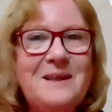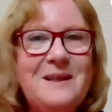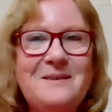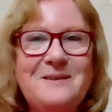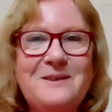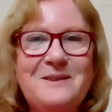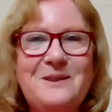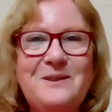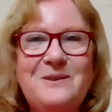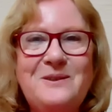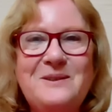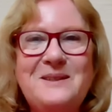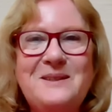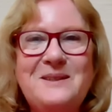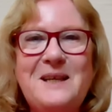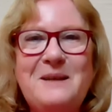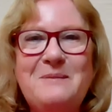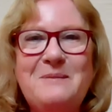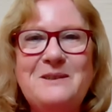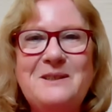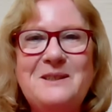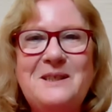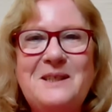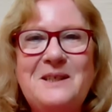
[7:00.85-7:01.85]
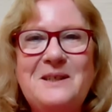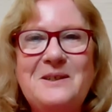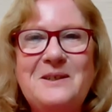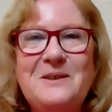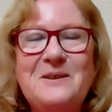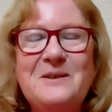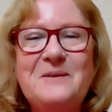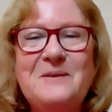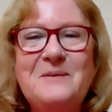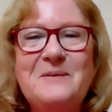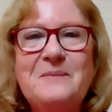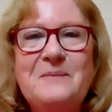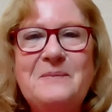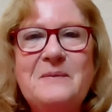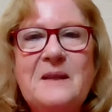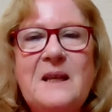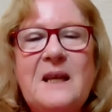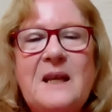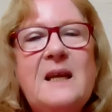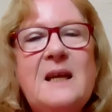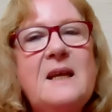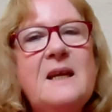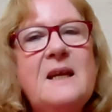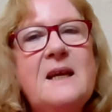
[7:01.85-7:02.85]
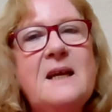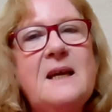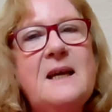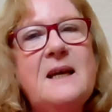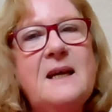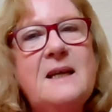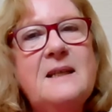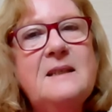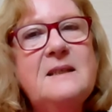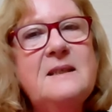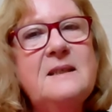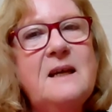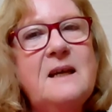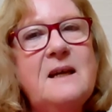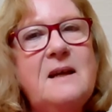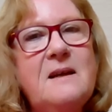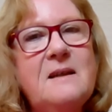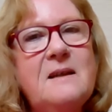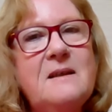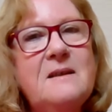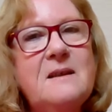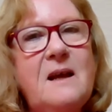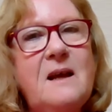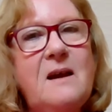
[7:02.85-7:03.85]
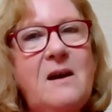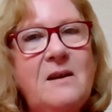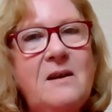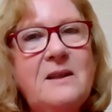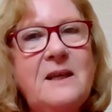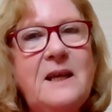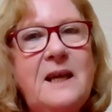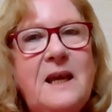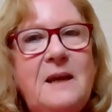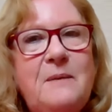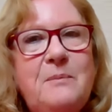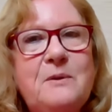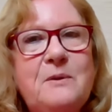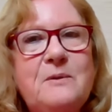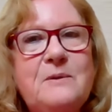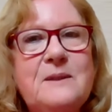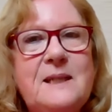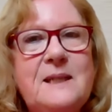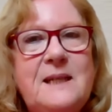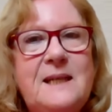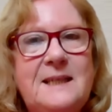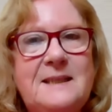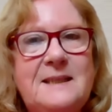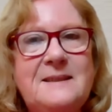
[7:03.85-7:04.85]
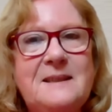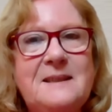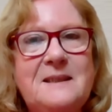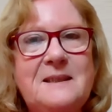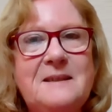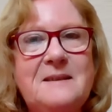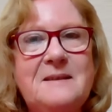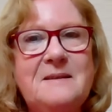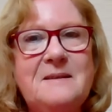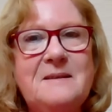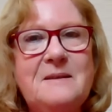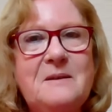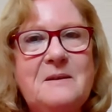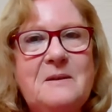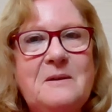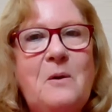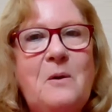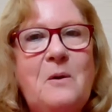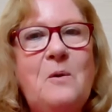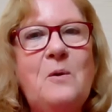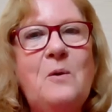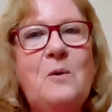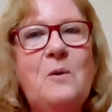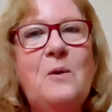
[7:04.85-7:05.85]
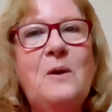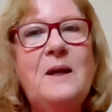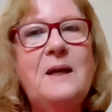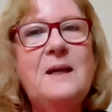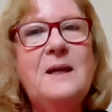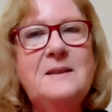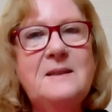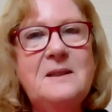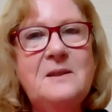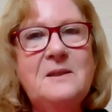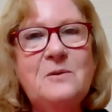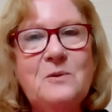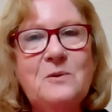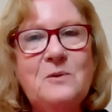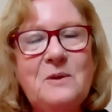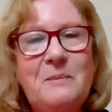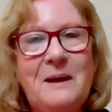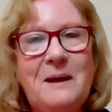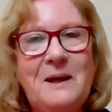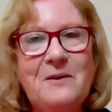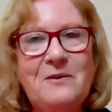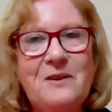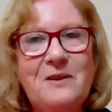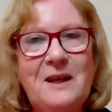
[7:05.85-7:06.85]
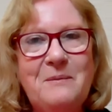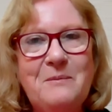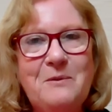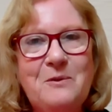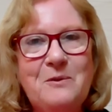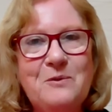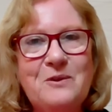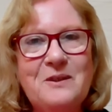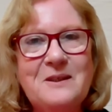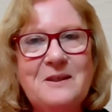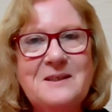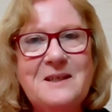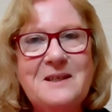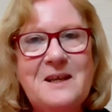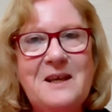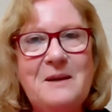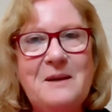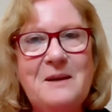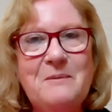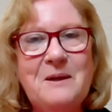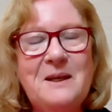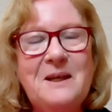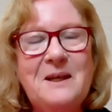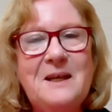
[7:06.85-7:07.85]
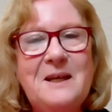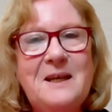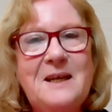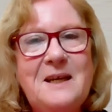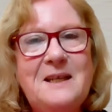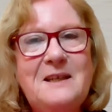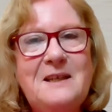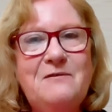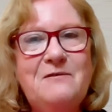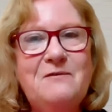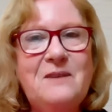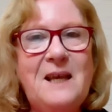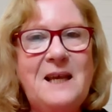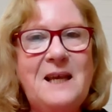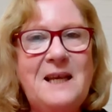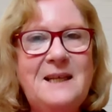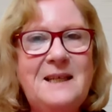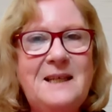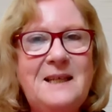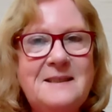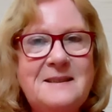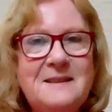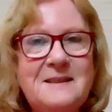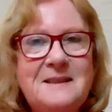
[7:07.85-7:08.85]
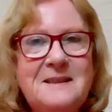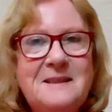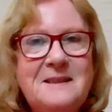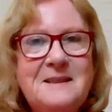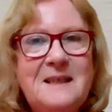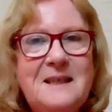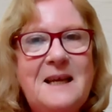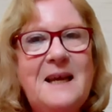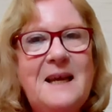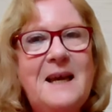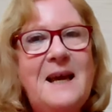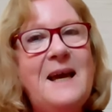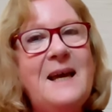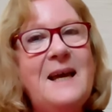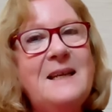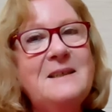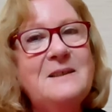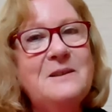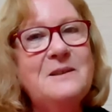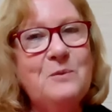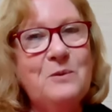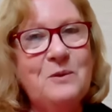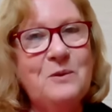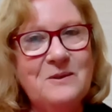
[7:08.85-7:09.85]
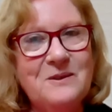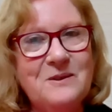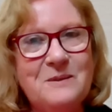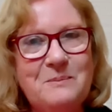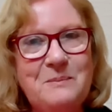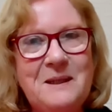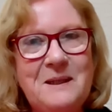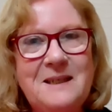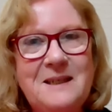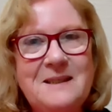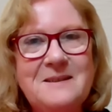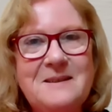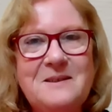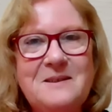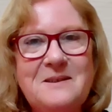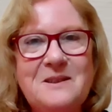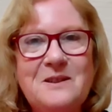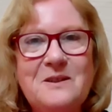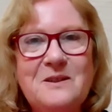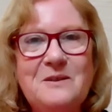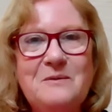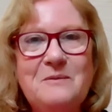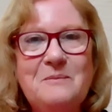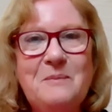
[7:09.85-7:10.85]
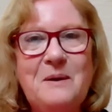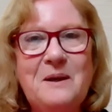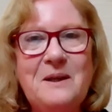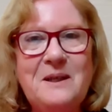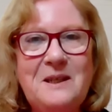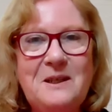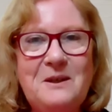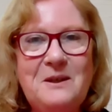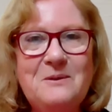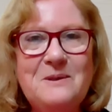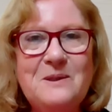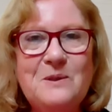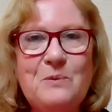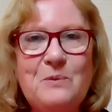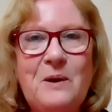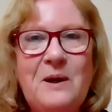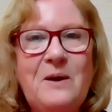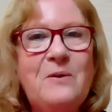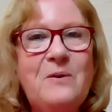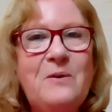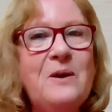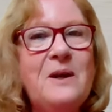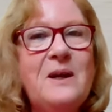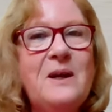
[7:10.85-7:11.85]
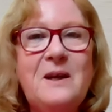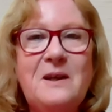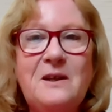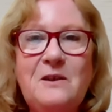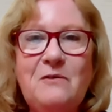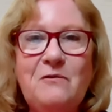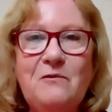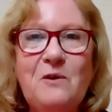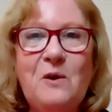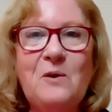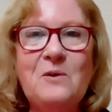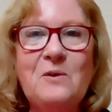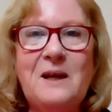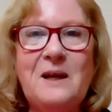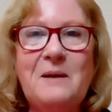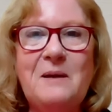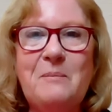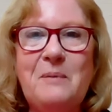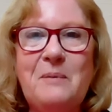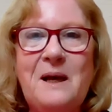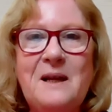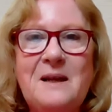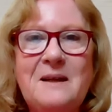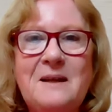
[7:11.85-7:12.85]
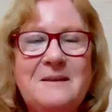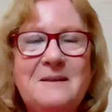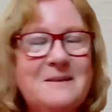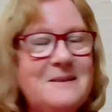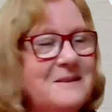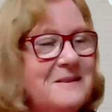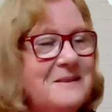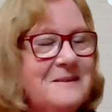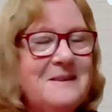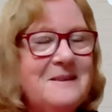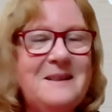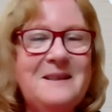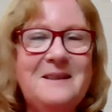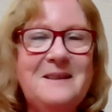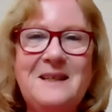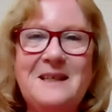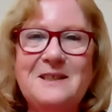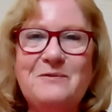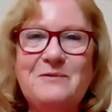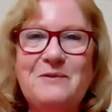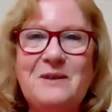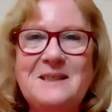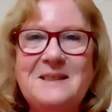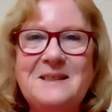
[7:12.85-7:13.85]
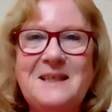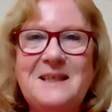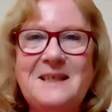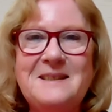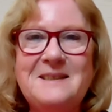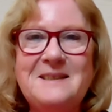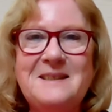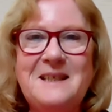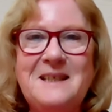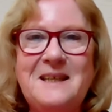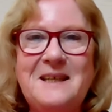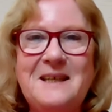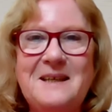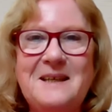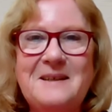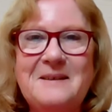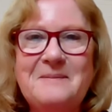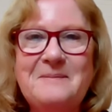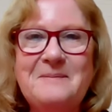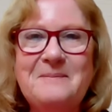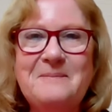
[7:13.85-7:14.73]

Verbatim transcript: they'll do the same to you. And are they able to listen, or is it all about them all the time? And if they listen and want to be listened to by you as well, and you've got that balance, that's fantastic.